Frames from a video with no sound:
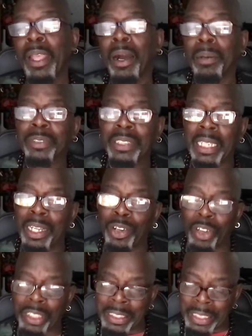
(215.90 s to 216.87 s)
I'm saying
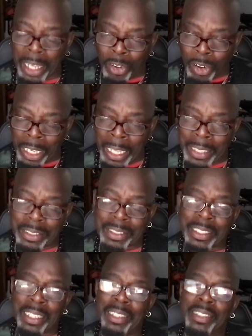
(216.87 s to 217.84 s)
all that to
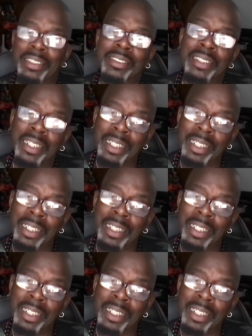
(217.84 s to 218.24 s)
say this.